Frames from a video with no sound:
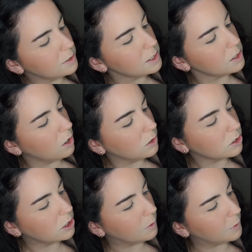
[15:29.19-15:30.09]
is all
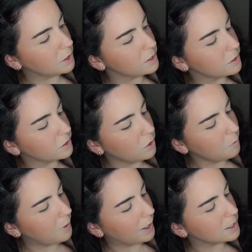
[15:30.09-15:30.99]
shimmers. There's no
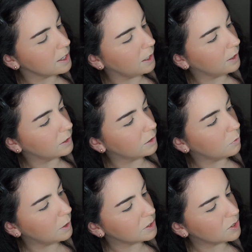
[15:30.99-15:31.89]
matte here
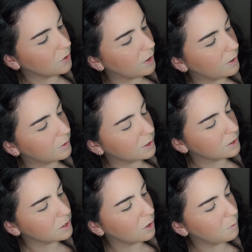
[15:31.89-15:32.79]
whatsoever,
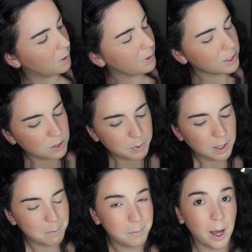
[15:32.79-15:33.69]
so maybe I should put
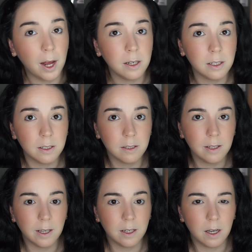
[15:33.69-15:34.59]
a matte
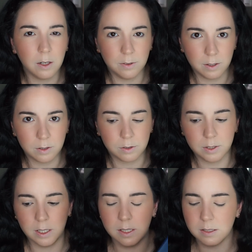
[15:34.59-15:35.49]
like on the
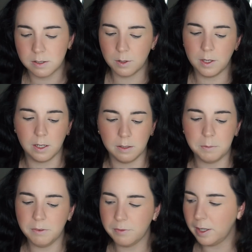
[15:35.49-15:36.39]
crease. So yeah, let
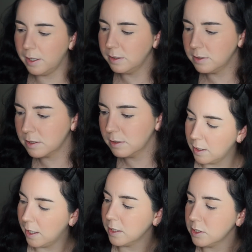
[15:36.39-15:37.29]
me find,
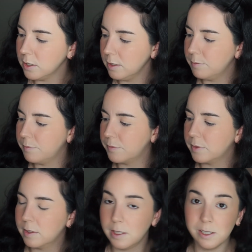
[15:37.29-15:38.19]
actually
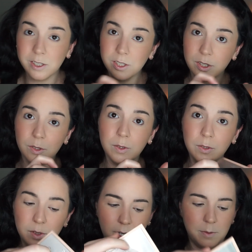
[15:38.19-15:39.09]
let's just
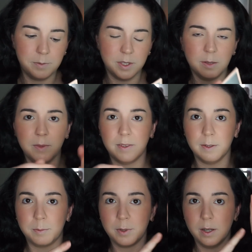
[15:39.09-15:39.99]
do some of
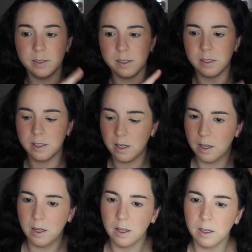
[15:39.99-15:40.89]
the
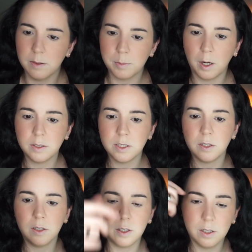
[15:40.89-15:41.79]

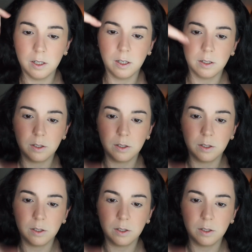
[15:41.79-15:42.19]
bronzer on our